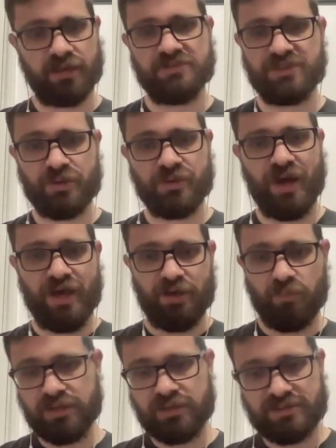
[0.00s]
So
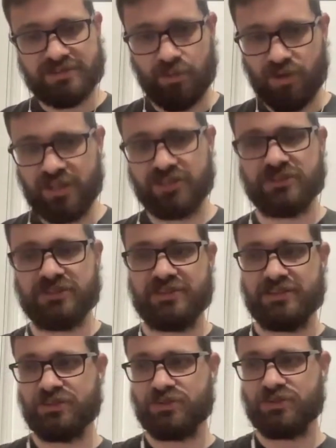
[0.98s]
when some
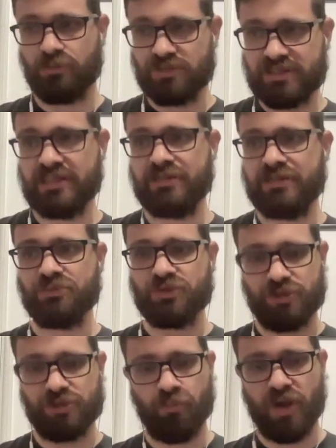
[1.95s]
agencies or some teams or
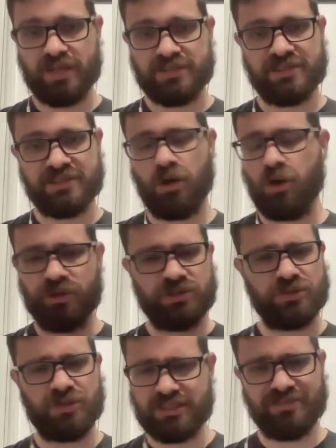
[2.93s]
some brands say, "Oh, we're
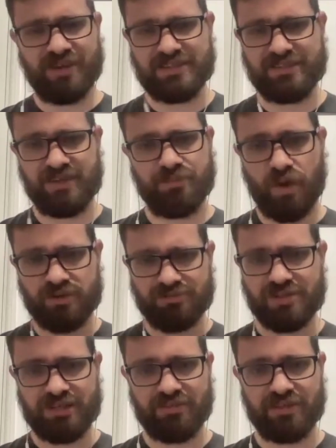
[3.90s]
doing interactive email, it's
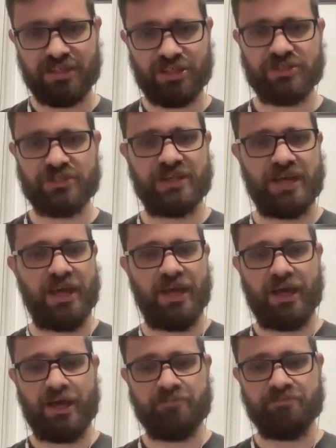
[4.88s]
really really good,"
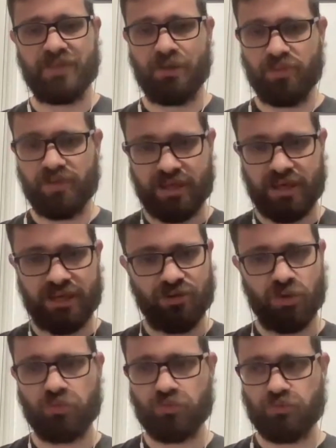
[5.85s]
but they're
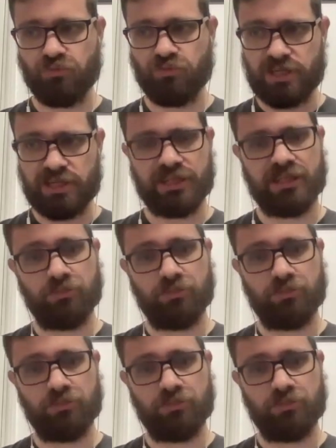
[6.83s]
not real.